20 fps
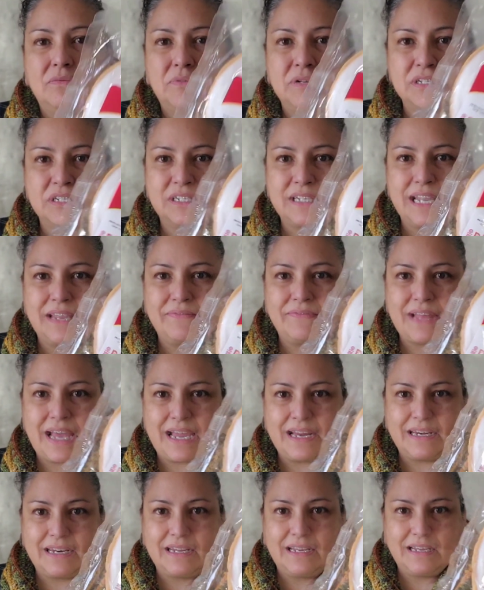We'll save
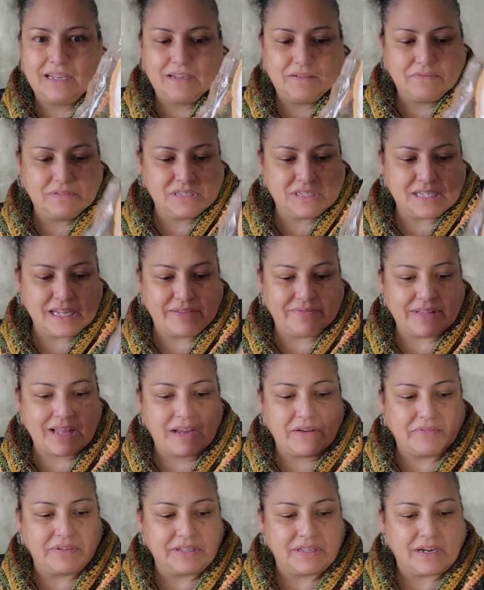that. We'll save
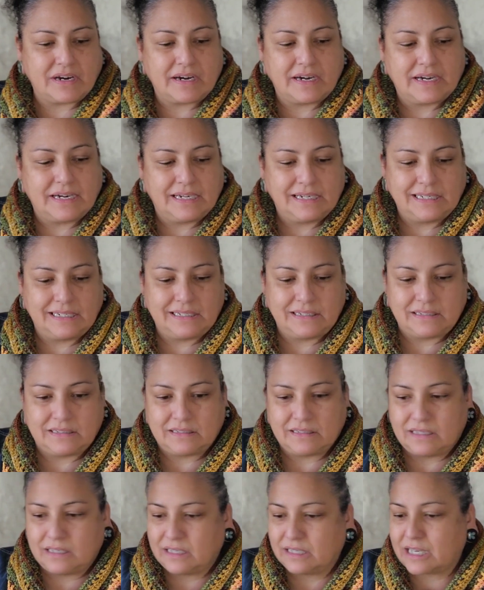that with our little
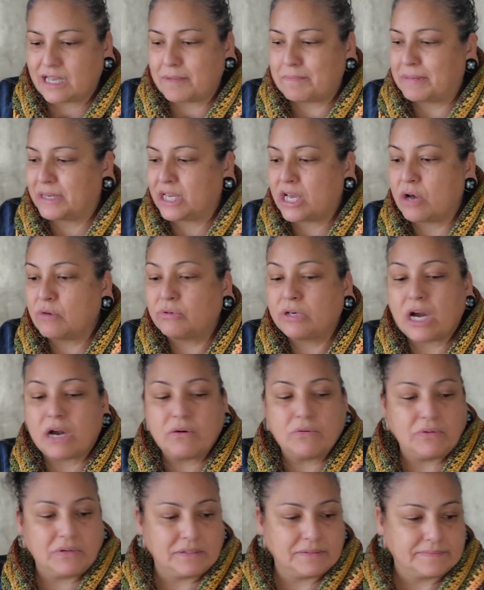cup of
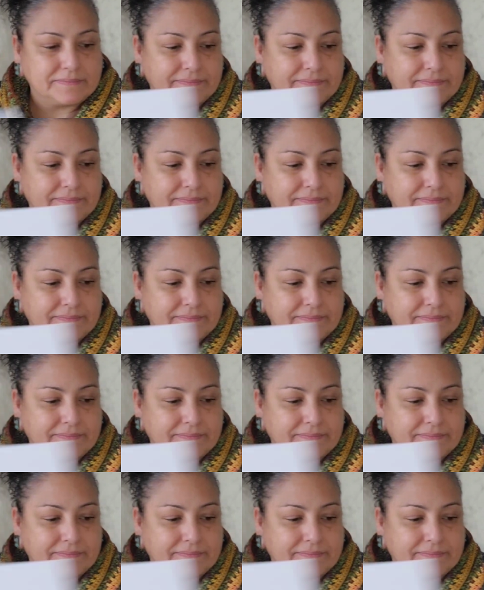cocoa.